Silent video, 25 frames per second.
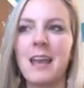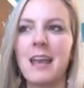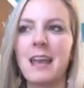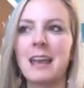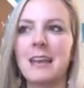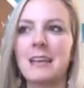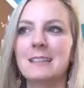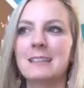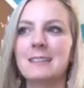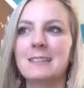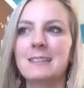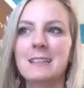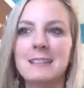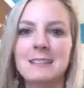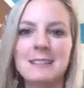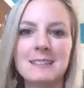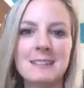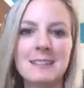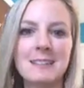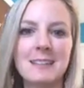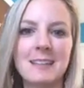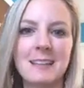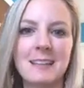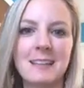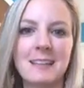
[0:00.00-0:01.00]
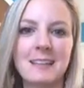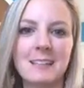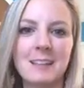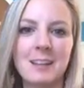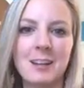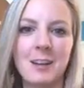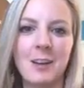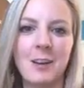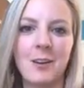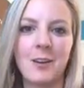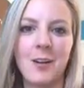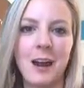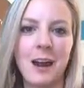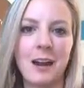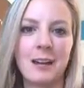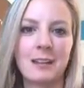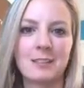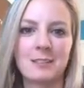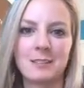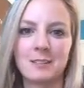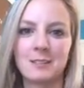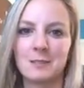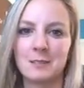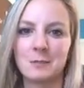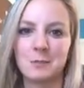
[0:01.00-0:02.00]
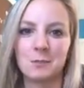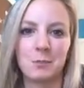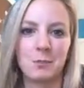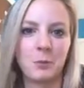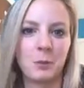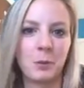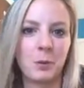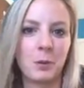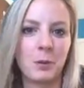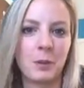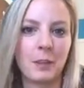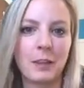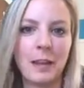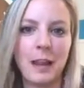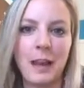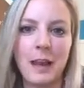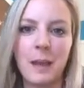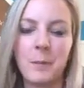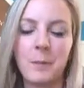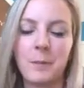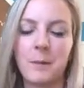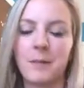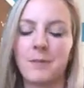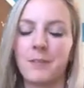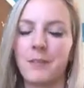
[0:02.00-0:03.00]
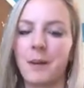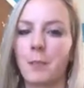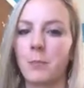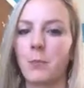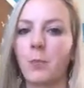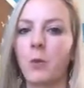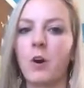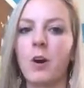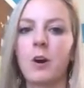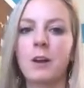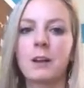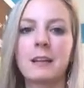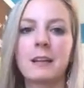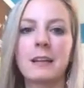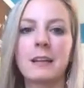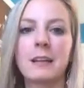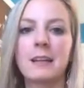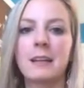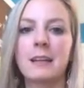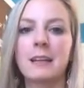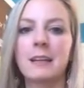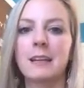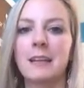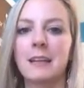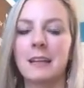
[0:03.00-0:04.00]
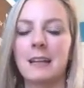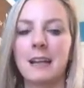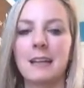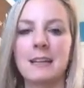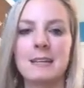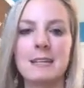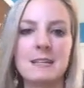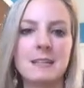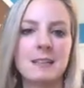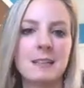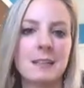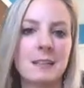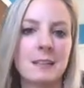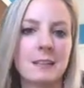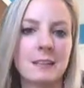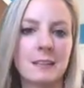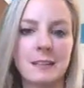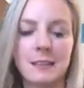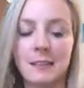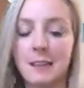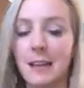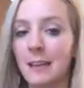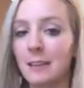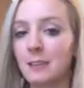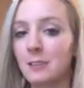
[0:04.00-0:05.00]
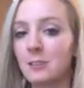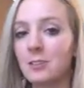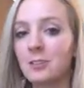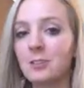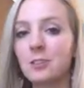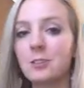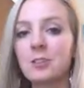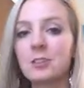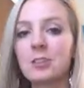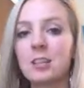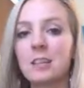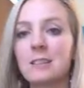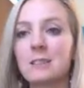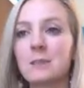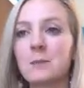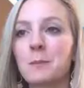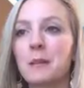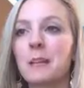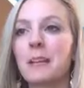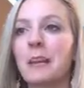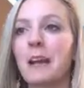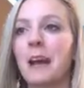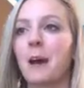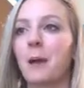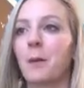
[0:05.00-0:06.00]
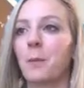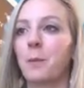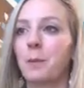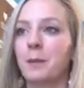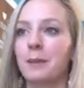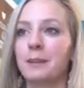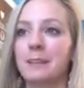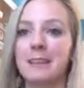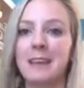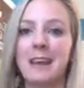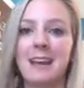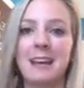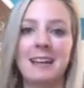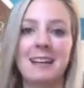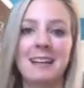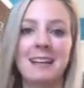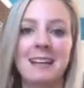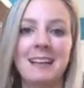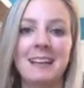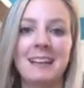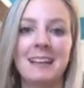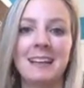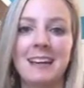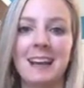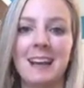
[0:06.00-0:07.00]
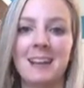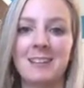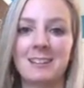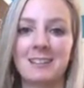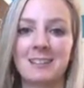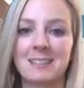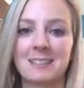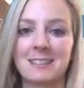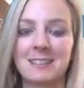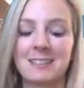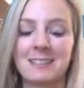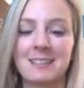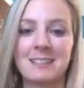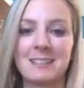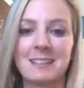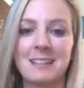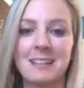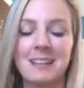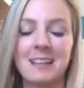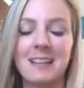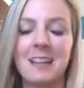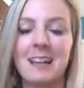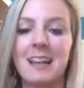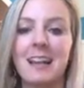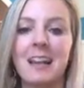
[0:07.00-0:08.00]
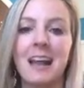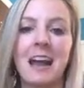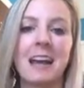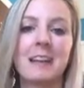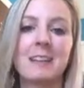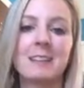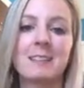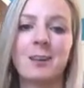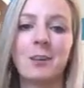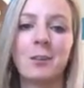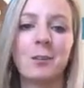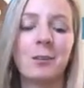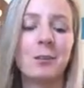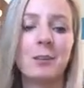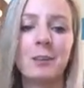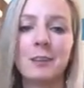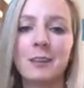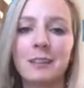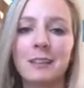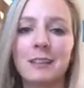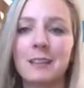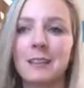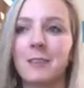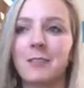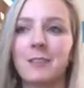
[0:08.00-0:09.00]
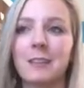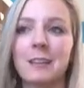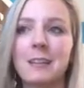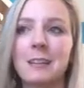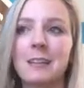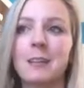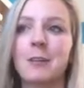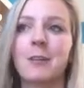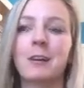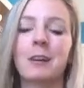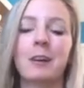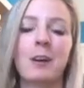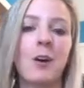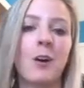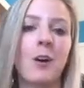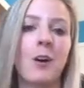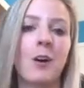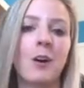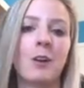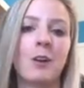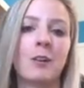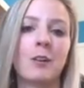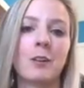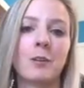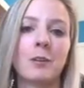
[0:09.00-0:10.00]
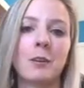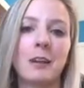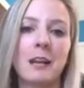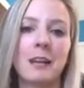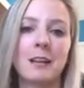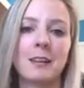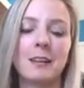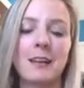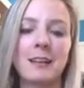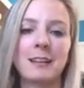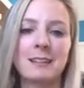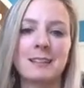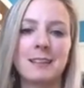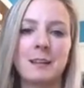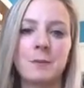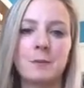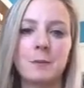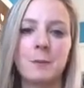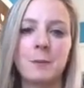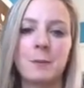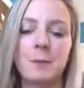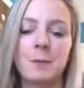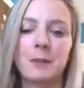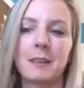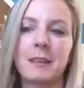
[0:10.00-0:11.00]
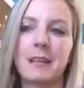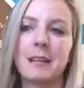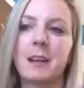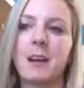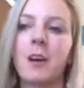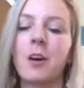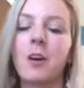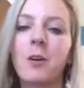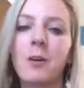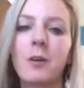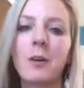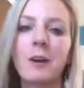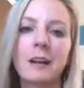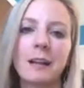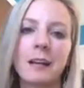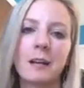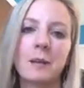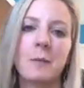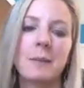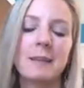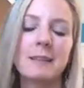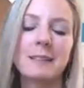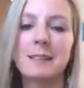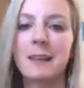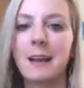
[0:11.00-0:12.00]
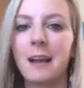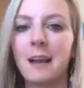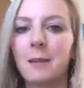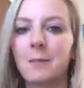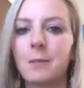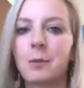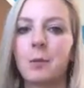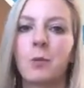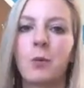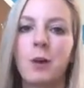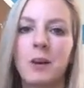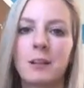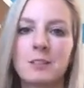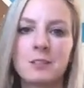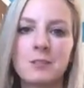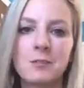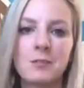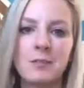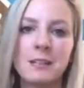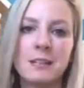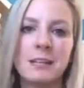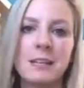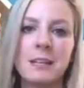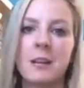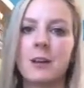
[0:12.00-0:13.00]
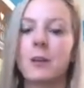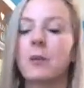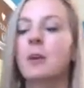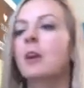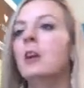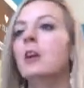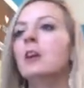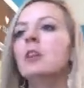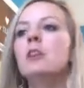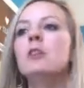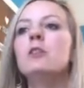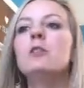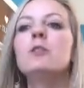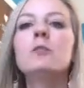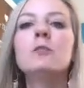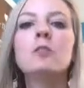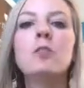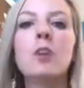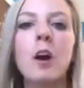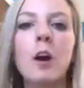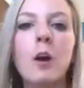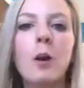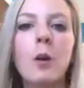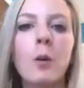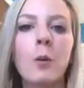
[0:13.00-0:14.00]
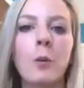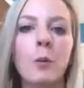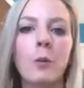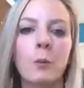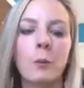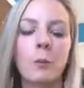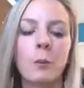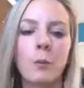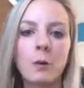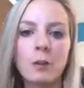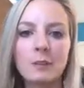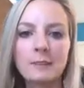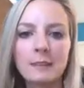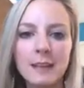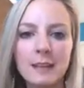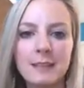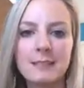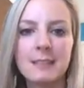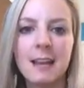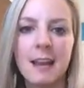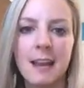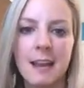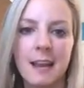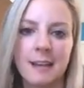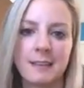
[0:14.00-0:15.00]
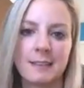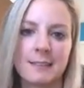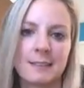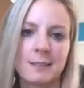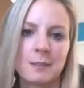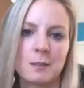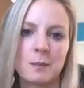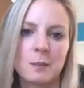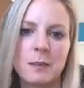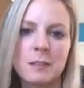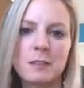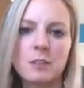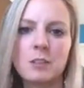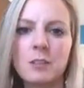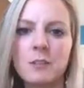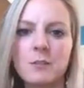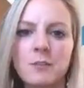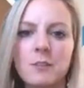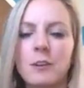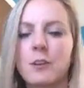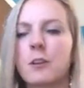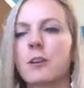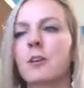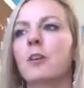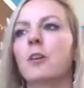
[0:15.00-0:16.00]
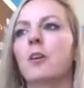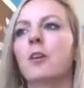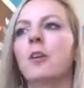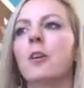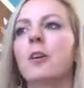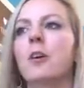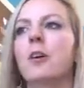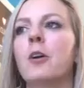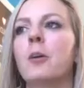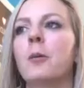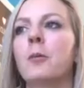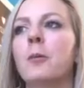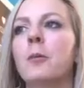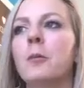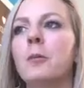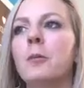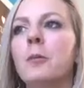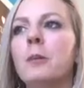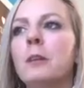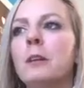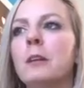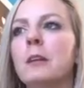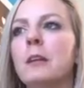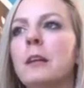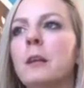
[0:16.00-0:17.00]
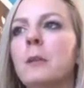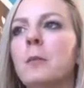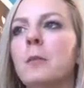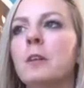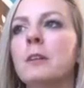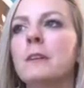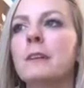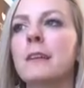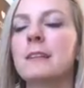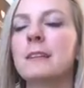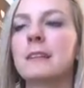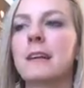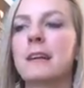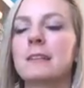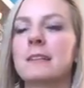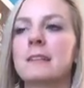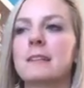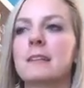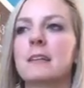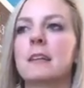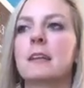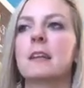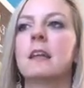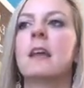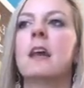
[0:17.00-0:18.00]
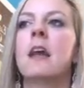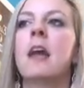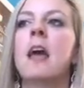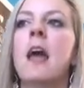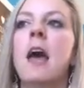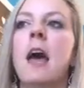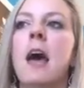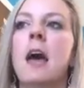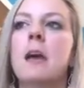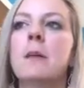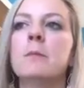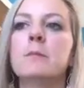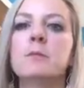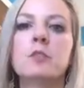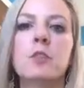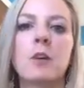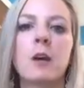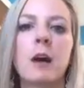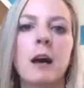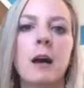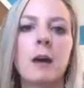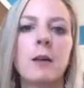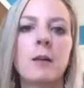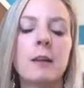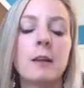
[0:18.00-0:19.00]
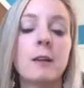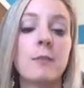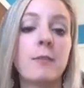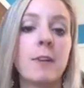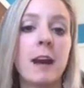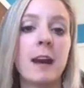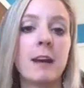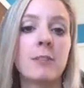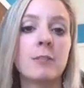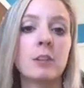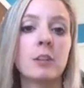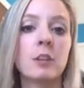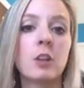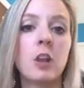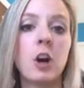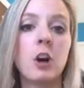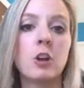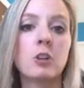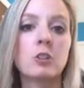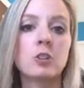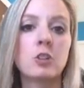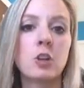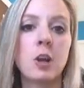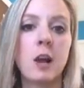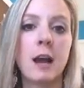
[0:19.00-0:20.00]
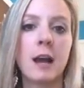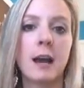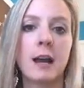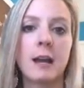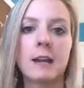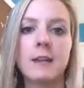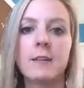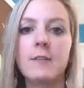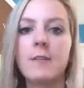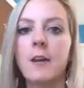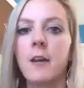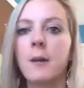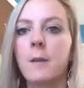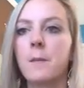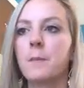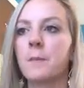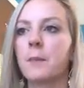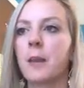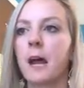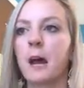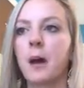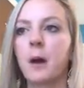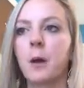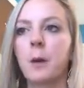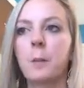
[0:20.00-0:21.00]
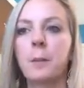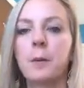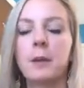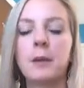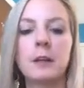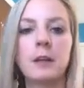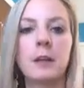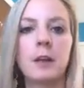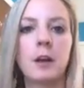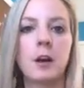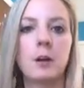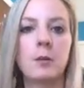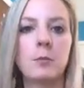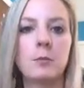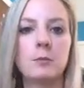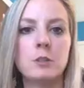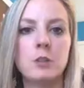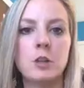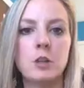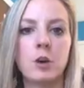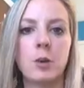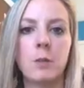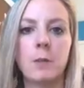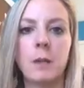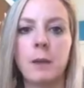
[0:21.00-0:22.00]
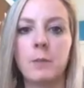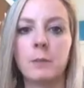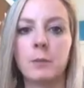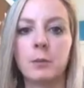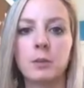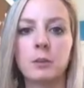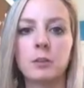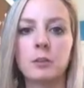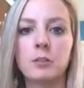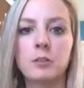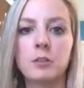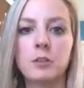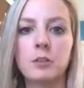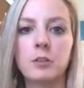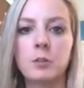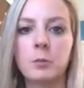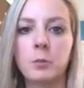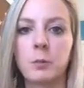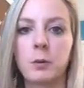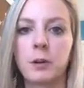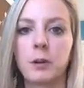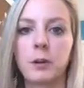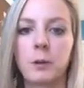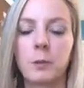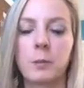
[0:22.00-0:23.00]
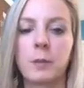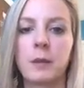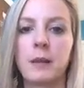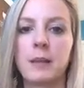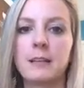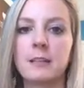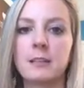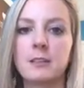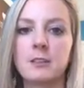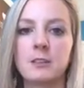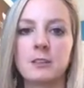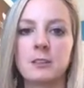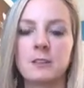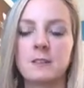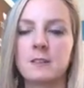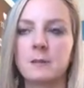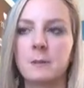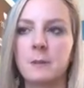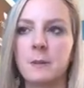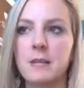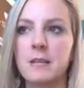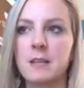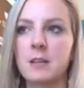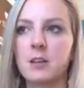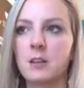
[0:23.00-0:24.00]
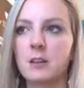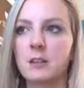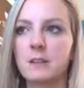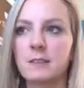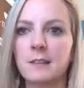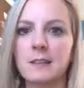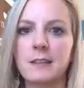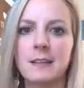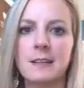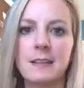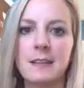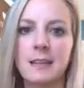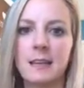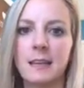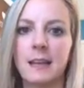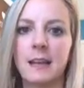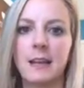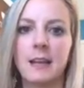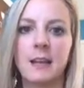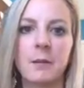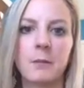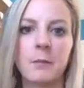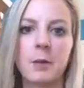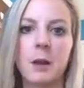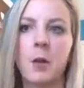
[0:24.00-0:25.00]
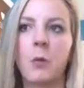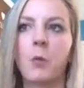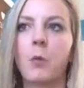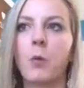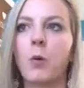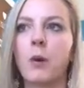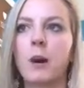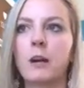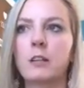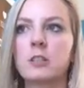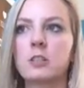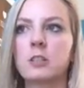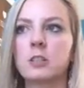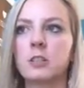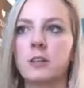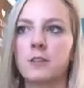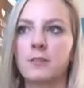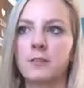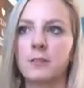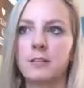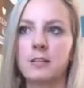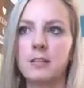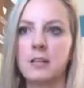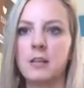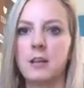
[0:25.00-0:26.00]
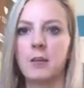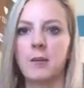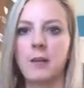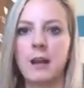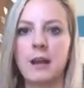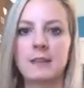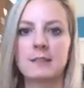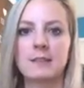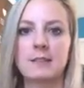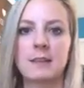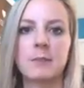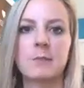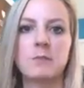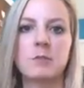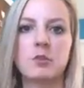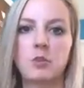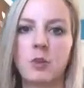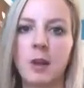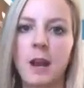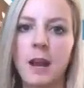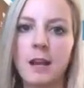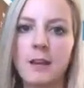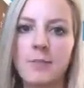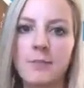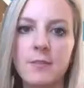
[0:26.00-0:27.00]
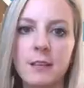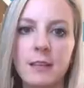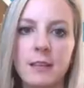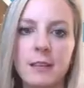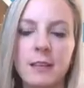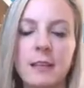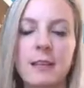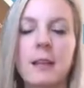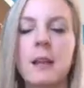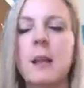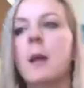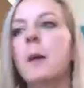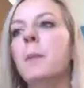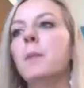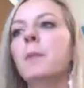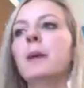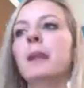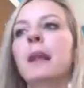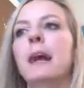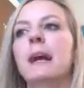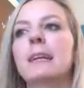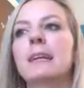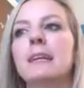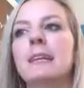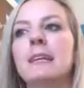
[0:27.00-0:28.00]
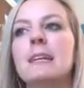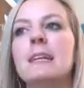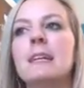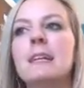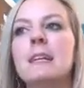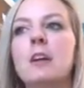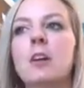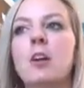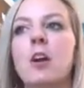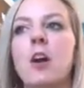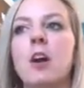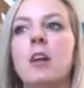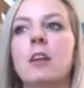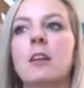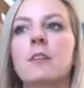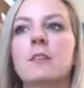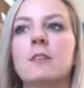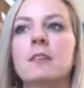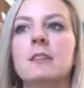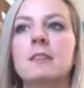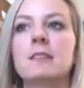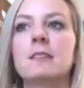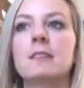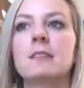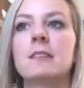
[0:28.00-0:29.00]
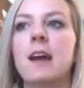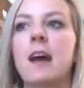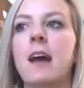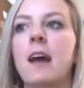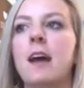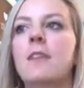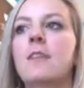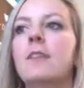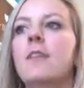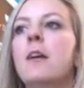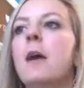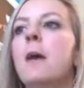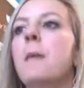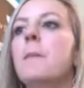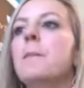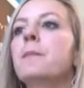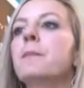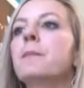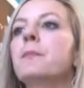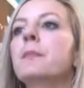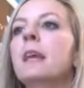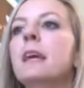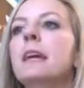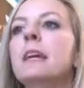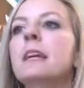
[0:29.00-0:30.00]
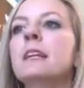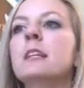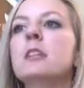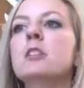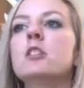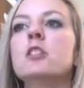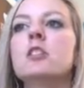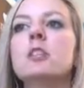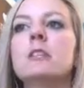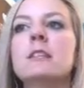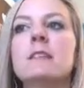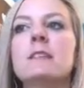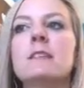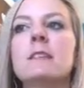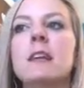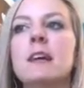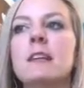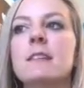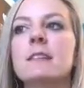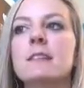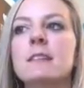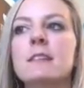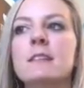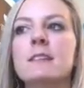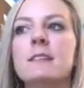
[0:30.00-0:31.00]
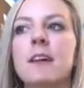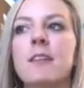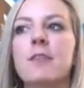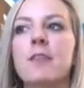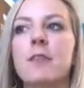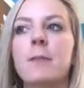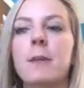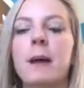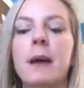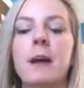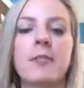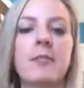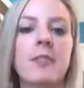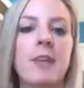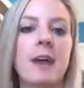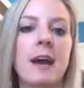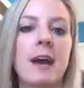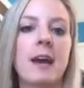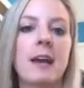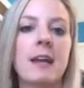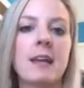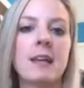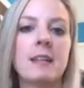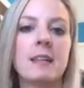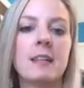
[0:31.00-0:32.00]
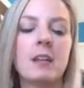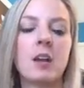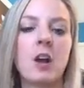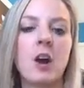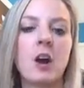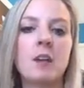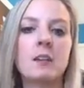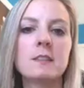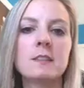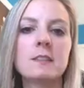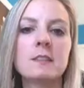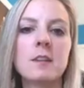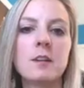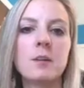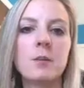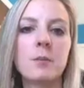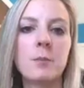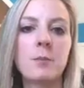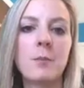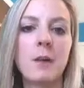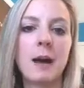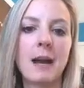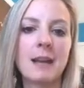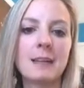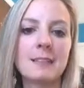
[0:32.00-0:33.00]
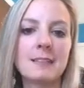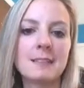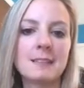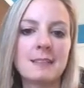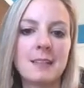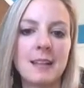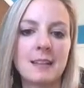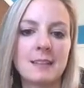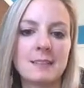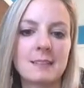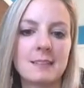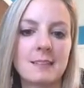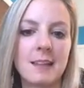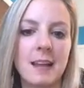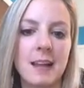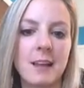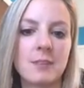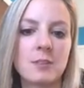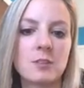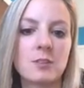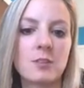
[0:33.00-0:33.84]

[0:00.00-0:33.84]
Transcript: And since then, I just pull it up, and if I'm walking and I need an attitude adjustment, I'll put that in and I'll just listen. I don't look at the video at all, okay? A lot of times people think, oh, I gotta make time to watch a video. You don't. Multitask, especially if you're a girl. We're really good at multitasking. And so if I have a long drive, I'll put it on, on my Bluetooth where it'll play through the speakers. And again, I'm not watching a video as I'm driving, but I can hear all of this stuff. And she has tons of stuff about that. And then also mindset stuff.